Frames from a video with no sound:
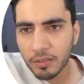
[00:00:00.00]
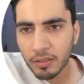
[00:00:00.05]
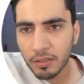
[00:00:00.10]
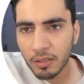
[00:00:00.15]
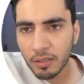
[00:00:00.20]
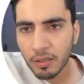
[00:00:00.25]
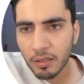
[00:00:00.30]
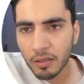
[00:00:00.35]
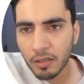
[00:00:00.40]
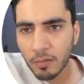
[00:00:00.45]

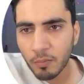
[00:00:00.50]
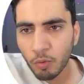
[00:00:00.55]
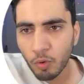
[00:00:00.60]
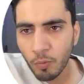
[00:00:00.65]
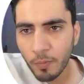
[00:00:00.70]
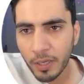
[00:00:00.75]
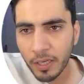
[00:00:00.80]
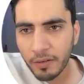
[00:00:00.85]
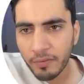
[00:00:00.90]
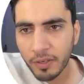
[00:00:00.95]
the
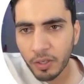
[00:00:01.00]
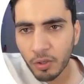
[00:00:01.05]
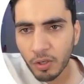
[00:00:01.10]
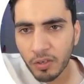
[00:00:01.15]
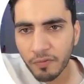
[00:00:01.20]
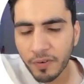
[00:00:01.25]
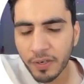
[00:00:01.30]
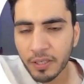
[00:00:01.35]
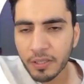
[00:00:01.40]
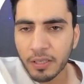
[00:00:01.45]
moment we
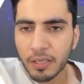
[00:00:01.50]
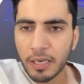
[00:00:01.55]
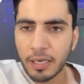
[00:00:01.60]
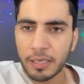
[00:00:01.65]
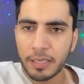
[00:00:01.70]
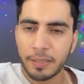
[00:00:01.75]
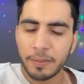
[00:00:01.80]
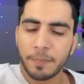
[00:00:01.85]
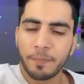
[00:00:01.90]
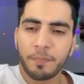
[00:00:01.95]
configure the
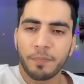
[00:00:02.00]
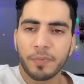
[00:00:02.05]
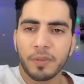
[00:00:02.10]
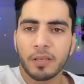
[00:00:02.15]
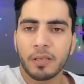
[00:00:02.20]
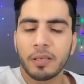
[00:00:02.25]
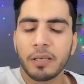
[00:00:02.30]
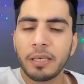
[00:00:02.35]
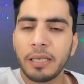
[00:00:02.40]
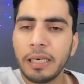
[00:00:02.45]
NAT,
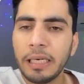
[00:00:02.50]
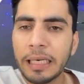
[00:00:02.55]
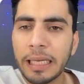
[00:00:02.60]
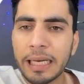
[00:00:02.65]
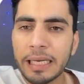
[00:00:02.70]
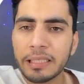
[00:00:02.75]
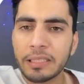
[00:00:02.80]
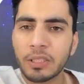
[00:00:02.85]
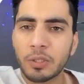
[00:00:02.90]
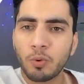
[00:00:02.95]
it
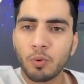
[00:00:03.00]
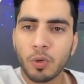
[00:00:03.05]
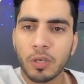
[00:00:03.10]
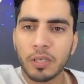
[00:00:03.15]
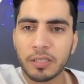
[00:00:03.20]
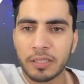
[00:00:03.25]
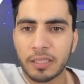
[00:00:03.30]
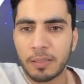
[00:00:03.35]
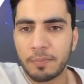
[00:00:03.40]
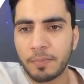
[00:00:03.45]
has two
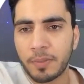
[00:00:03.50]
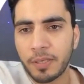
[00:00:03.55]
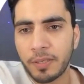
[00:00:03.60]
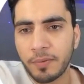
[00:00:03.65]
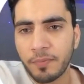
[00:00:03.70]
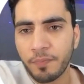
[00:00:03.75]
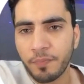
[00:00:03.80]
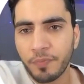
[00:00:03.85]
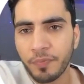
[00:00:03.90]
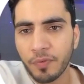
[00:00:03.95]
concepts.
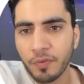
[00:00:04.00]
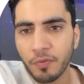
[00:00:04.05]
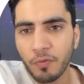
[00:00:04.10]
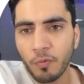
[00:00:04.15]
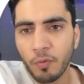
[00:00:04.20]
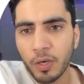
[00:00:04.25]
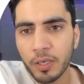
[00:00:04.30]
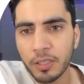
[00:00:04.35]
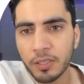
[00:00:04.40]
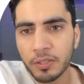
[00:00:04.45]

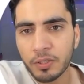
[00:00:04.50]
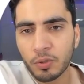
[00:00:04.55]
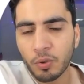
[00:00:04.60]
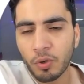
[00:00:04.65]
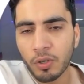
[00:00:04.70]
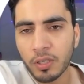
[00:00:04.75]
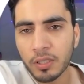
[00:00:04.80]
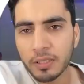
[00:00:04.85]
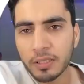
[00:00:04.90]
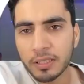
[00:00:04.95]
One is
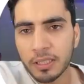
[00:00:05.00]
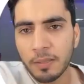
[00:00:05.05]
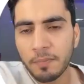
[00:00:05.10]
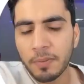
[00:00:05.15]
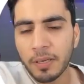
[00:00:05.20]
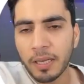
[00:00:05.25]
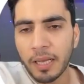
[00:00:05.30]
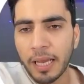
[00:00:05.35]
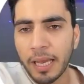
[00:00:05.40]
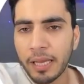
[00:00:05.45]
zone concept,
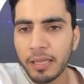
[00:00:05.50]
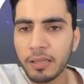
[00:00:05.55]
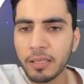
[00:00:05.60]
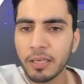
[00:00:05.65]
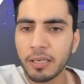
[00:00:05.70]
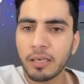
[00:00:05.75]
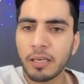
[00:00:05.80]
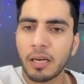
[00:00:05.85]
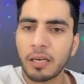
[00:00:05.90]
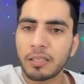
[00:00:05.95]
and
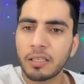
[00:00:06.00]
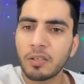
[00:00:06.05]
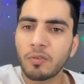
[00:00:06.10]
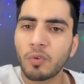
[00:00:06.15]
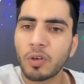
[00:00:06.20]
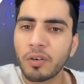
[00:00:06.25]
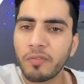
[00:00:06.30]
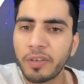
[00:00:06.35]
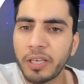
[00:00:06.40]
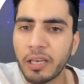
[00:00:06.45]
then other
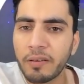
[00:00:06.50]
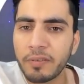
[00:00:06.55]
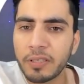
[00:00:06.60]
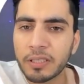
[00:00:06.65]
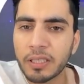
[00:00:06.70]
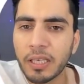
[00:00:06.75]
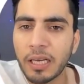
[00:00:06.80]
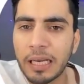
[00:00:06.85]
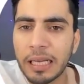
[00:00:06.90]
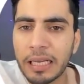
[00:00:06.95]
one we have is
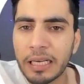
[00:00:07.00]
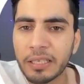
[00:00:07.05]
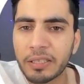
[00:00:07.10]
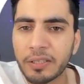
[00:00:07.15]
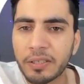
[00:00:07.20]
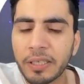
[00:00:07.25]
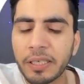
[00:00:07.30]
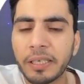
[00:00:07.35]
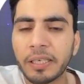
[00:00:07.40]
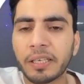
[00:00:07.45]
a layer
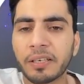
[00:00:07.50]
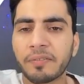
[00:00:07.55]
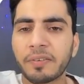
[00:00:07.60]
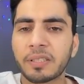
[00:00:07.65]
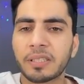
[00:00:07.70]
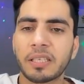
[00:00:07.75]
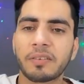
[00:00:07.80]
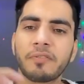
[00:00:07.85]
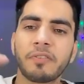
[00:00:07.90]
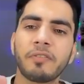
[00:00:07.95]
3 interface
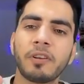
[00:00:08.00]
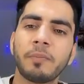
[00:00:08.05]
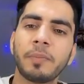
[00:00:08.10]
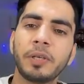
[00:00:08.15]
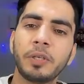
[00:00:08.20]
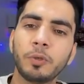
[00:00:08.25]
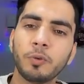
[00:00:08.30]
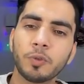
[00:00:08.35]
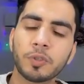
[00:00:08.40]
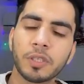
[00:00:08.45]
that we will be
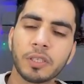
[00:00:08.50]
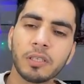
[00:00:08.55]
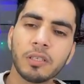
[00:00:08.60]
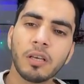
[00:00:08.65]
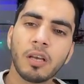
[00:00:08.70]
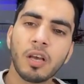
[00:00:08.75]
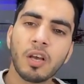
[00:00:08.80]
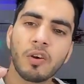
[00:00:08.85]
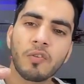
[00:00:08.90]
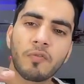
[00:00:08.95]
using
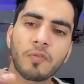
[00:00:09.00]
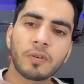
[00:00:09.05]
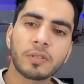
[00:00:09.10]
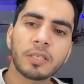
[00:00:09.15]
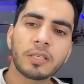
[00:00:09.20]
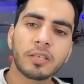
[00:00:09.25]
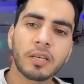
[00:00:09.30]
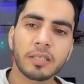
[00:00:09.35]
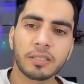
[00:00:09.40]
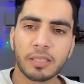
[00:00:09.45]
for the
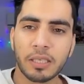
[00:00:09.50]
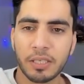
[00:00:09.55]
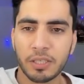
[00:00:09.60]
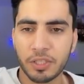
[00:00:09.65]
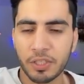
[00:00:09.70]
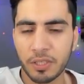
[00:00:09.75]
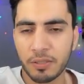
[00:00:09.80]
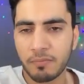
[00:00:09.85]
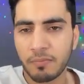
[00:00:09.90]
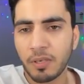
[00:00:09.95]

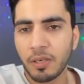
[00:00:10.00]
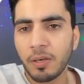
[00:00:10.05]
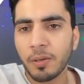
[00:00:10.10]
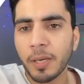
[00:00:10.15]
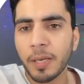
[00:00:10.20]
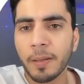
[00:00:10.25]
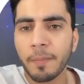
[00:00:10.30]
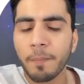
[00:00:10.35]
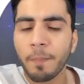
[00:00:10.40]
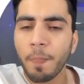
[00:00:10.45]
translation.
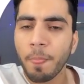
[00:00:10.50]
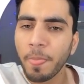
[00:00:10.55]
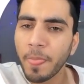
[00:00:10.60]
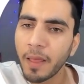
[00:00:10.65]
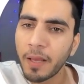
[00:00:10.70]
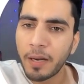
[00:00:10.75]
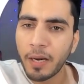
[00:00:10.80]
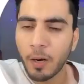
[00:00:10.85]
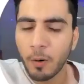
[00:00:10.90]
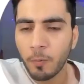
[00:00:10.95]
Okay,
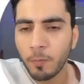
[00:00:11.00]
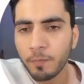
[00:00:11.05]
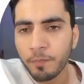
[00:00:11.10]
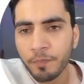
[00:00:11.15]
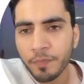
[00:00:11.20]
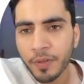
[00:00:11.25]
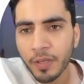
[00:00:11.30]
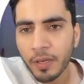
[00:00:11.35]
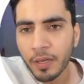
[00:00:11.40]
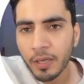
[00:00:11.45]
now,
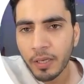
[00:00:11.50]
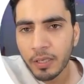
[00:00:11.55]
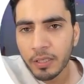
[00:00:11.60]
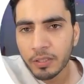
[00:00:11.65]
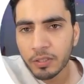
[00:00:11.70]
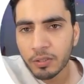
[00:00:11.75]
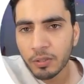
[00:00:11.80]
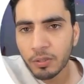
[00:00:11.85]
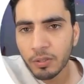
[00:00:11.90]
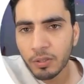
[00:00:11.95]
so